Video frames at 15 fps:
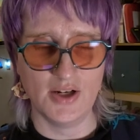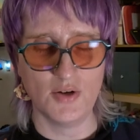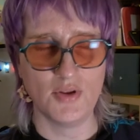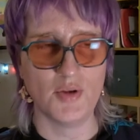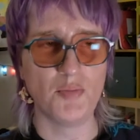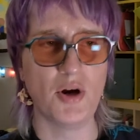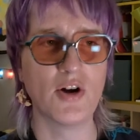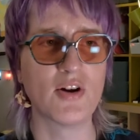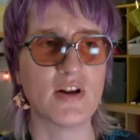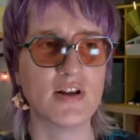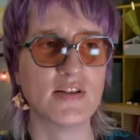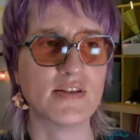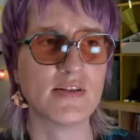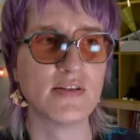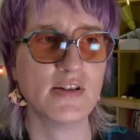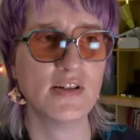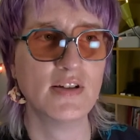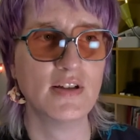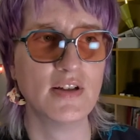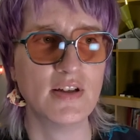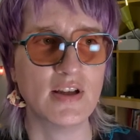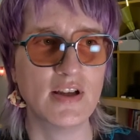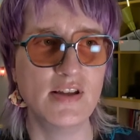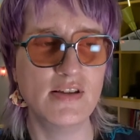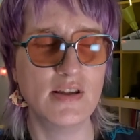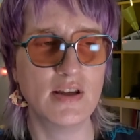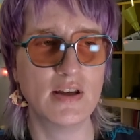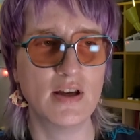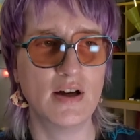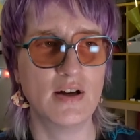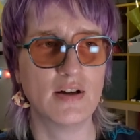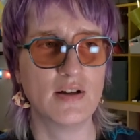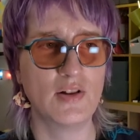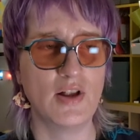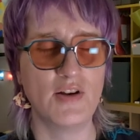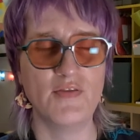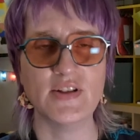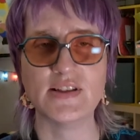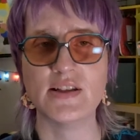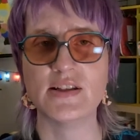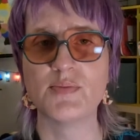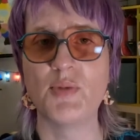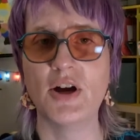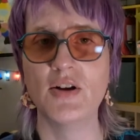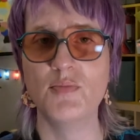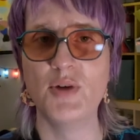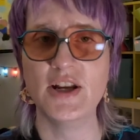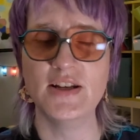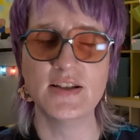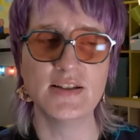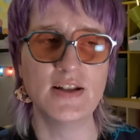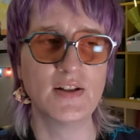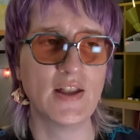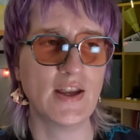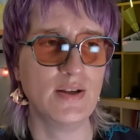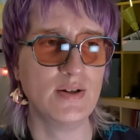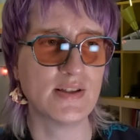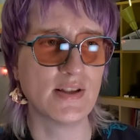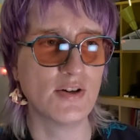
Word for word: I know the park is, uh, a lot of it's inspired by Disneyland.